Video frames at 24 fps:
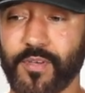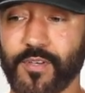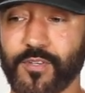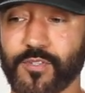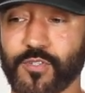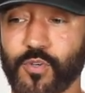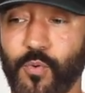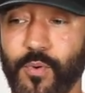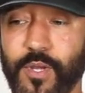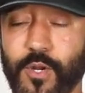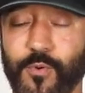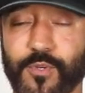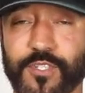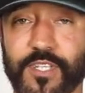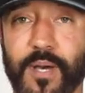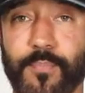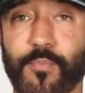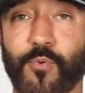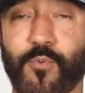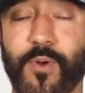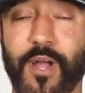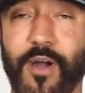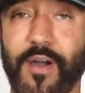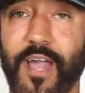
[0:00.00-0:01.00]
so when it was
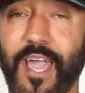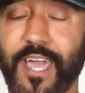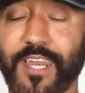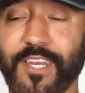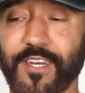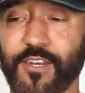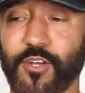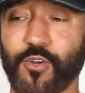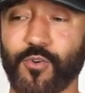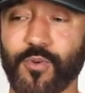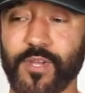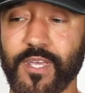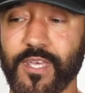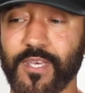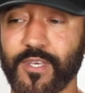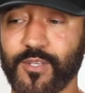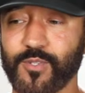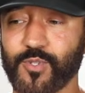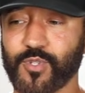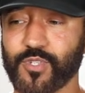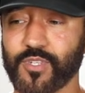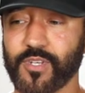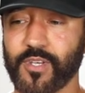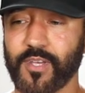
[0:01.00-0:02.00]
up around eighty
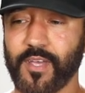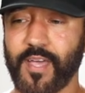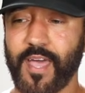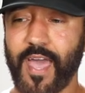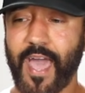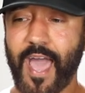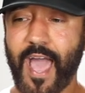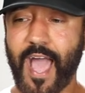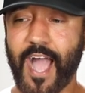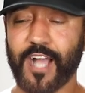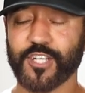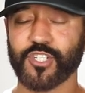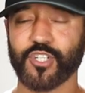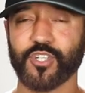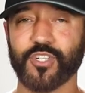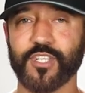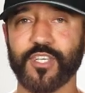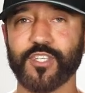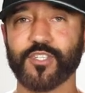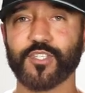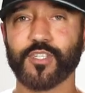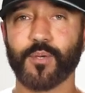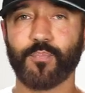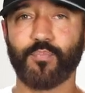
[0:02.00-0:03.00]
degrees,
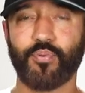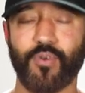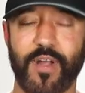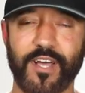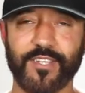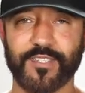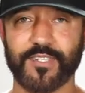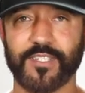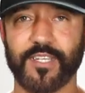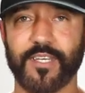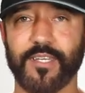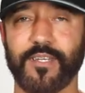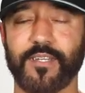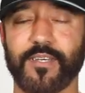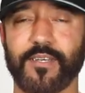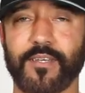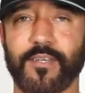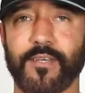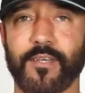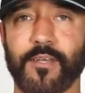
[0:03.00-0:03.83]
actually suppressed it.